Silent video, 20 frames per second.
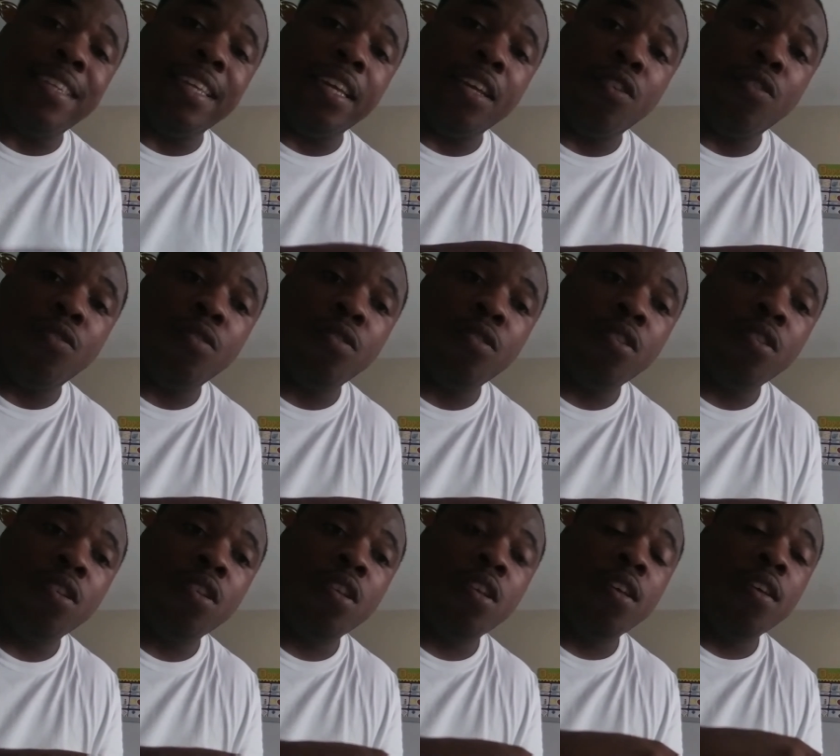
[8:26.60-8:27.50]
deal.
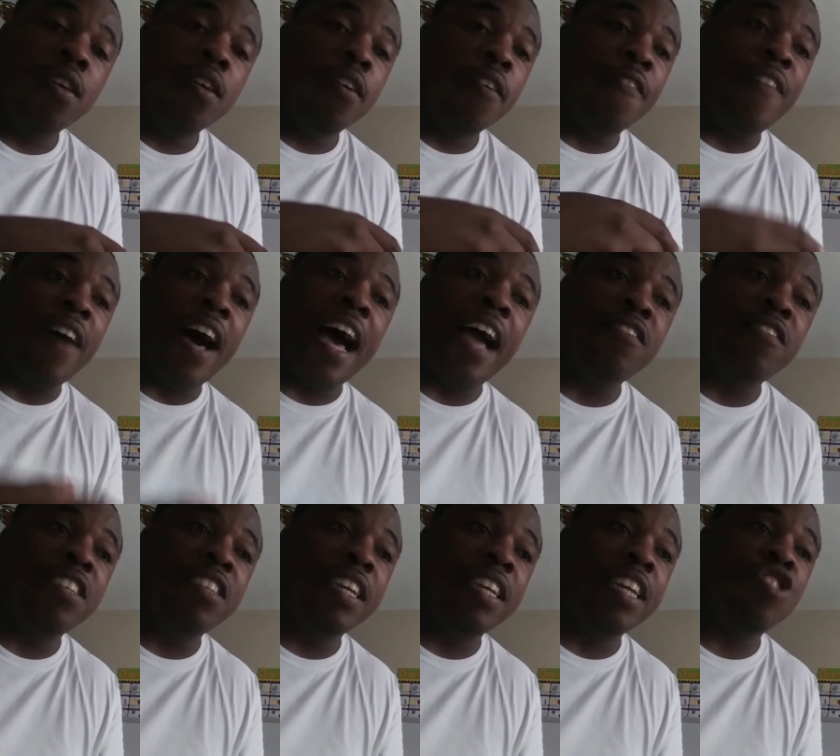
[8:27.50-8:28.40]

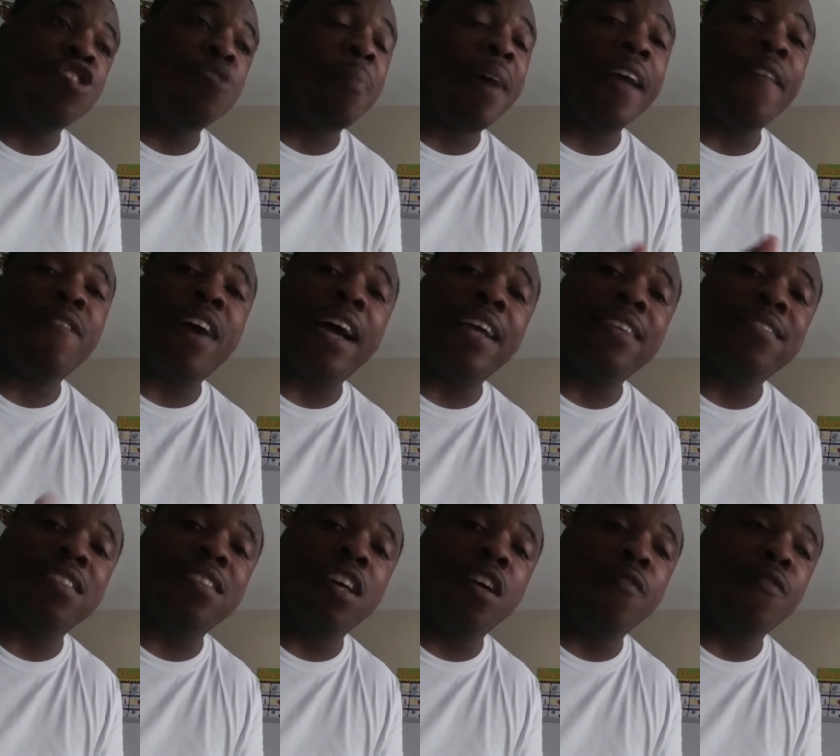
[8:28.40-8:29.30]
5Gs, you might find
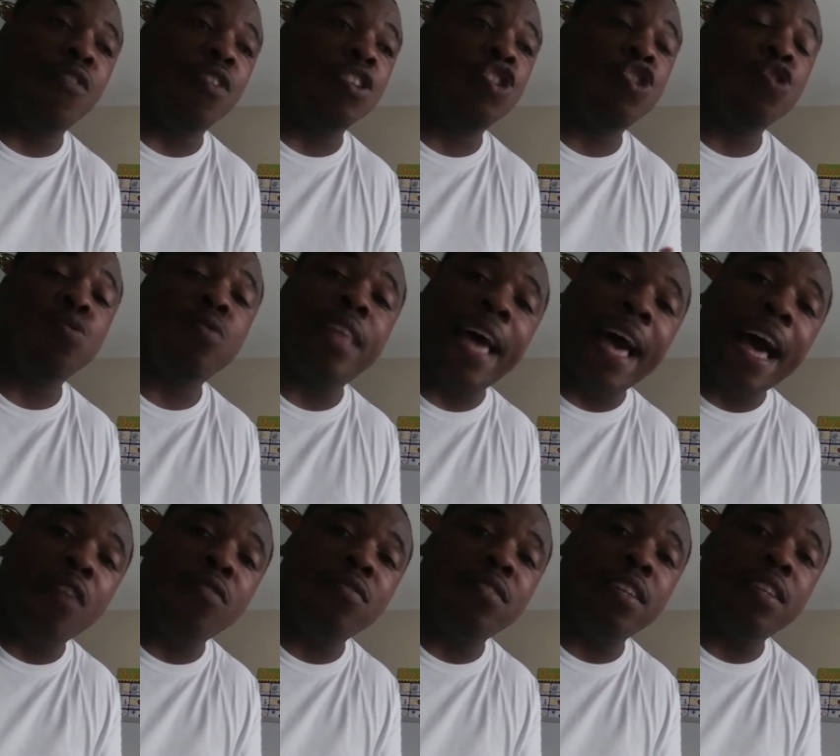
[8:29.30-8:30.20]
some for
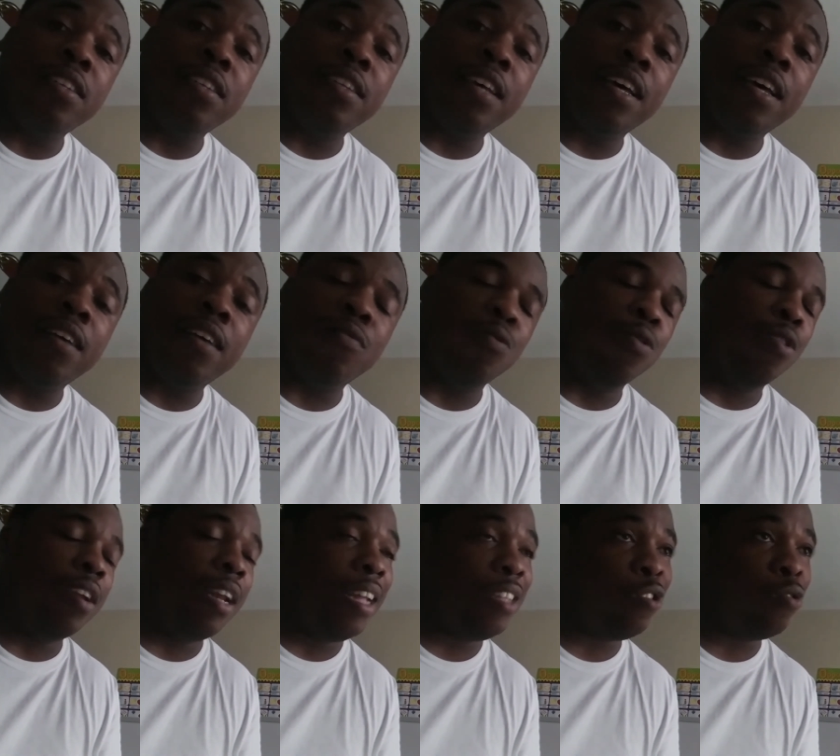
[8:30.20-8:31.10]
2000 uh, well,
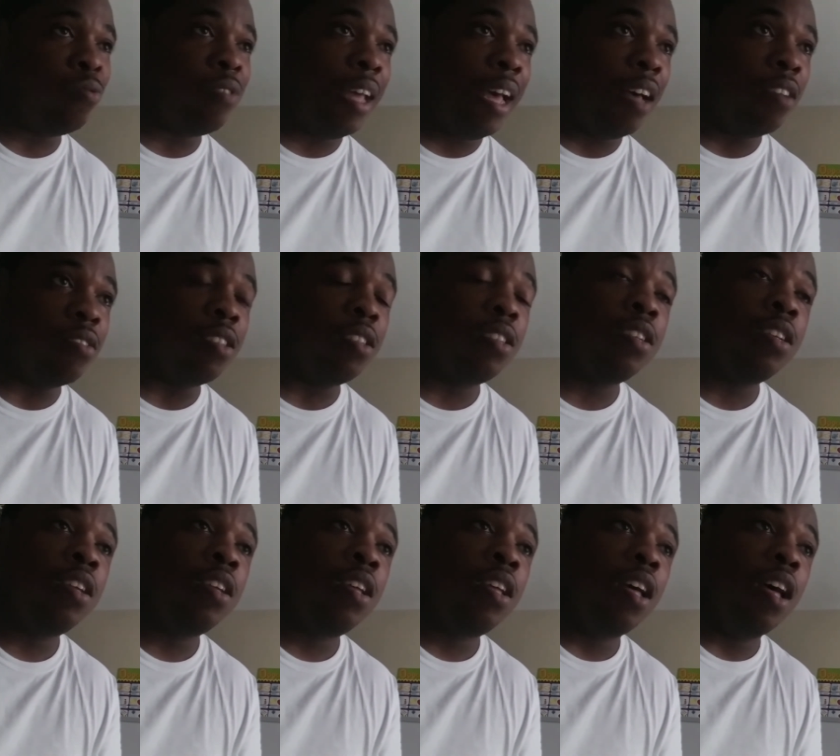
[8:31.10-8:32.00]
not 2000
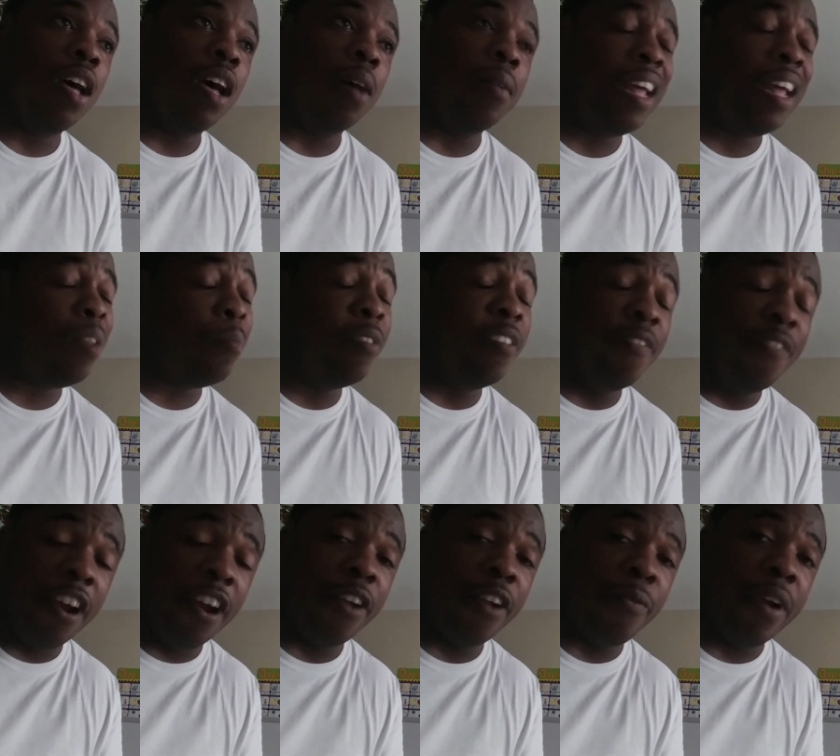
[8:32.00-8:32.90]
uh, that'd be
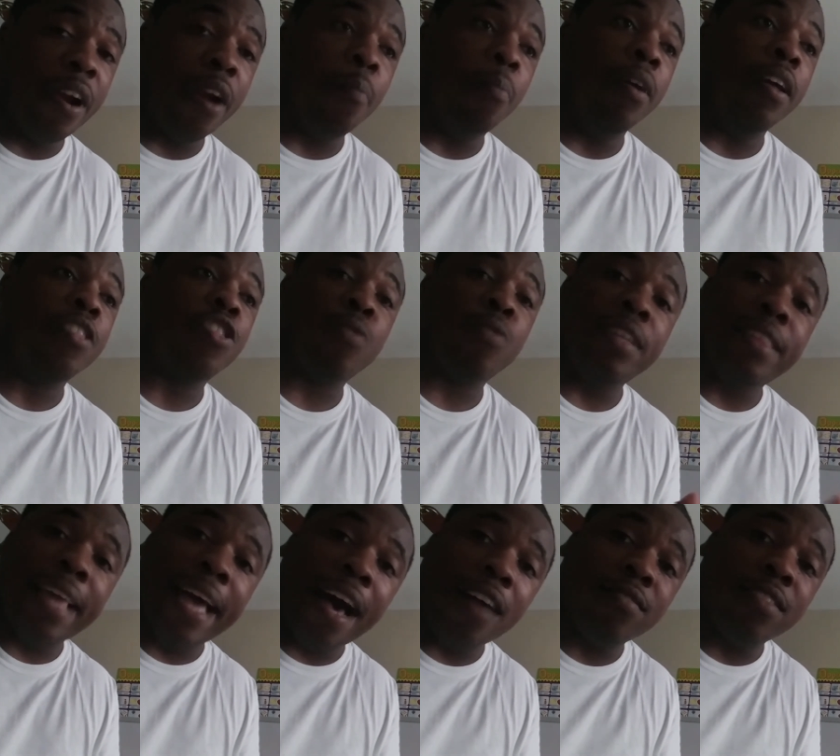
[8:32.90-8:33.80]
very rare, but
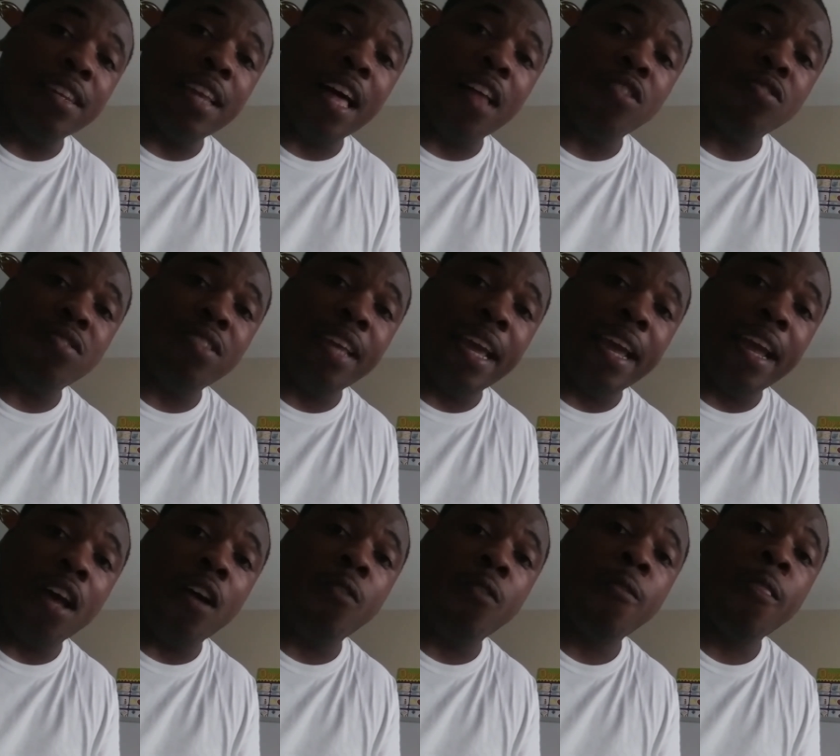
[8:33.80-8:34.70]
$3,000
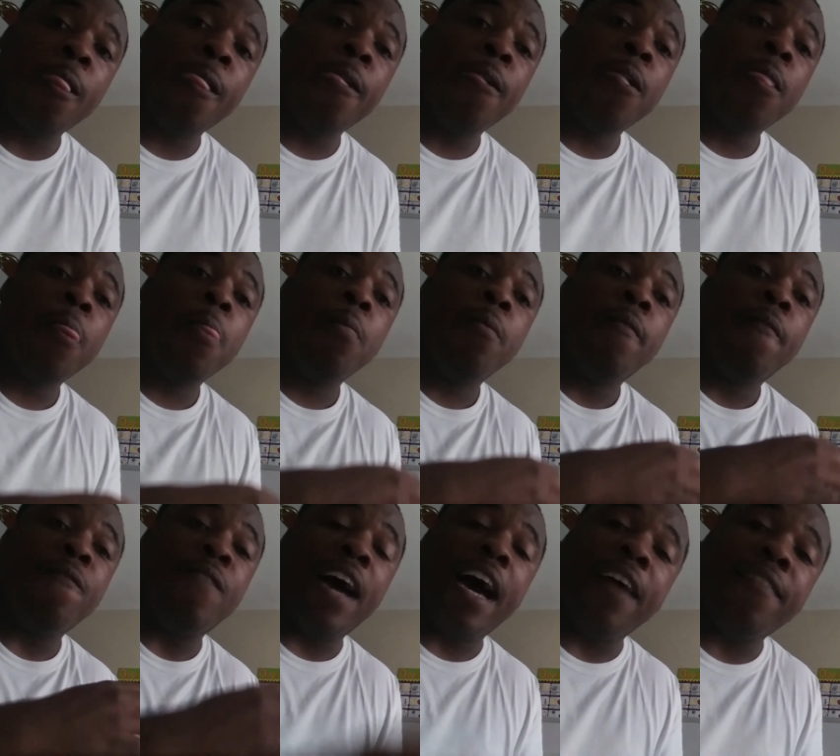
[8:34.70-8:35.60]
down,
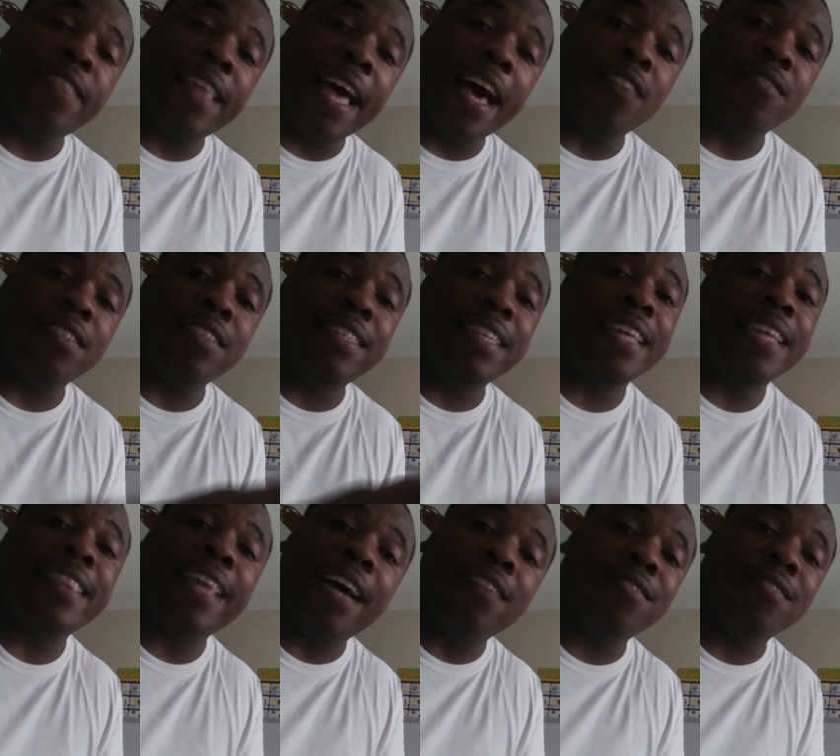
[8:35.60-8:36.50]

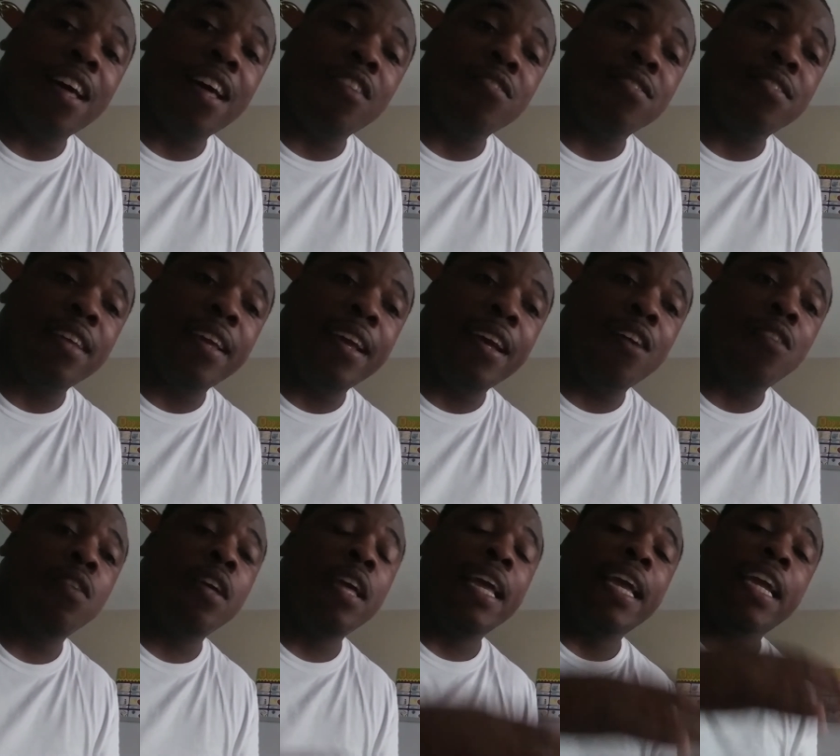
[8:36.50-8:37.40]
$5,000, $10,000
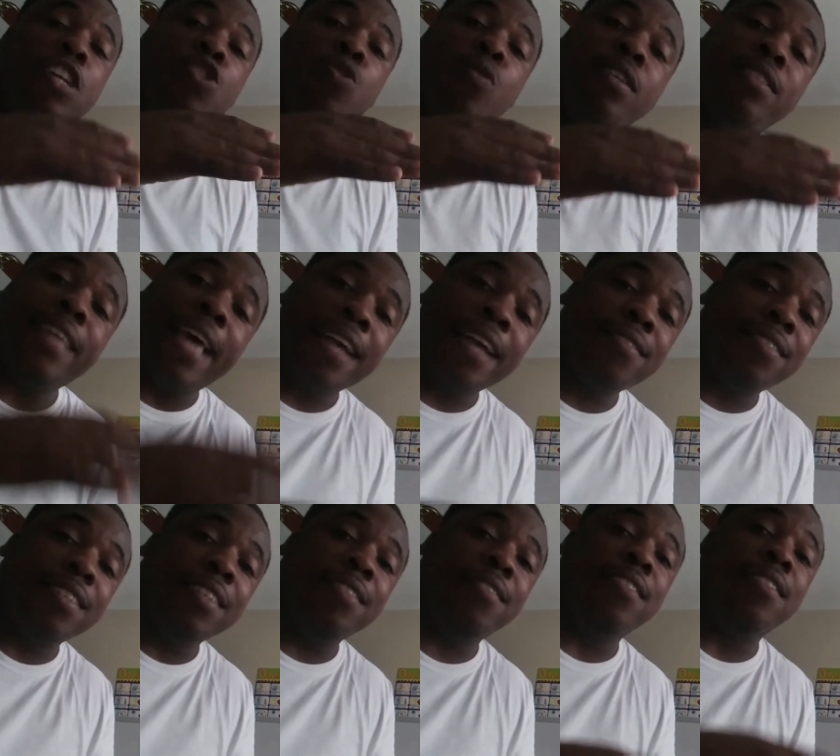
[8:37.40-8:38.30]
down. And during tax
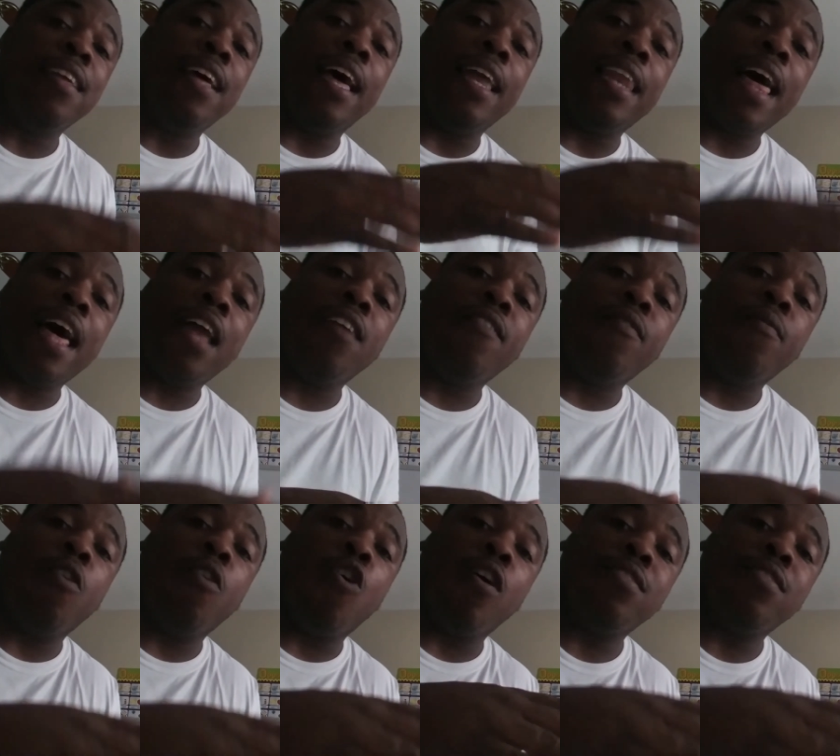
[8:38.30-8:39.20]
season, a lot
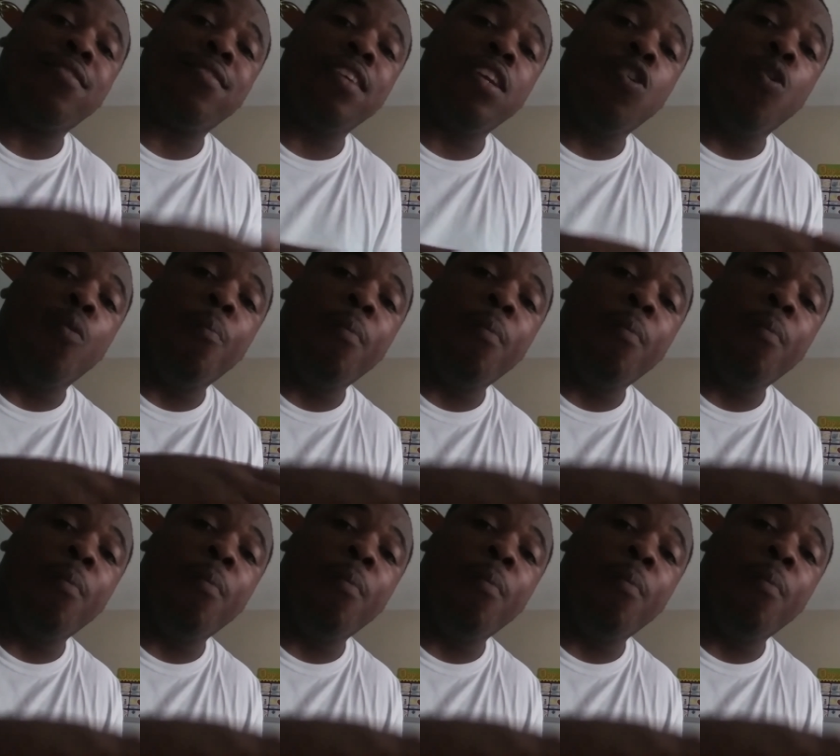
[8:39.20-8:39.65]
of our single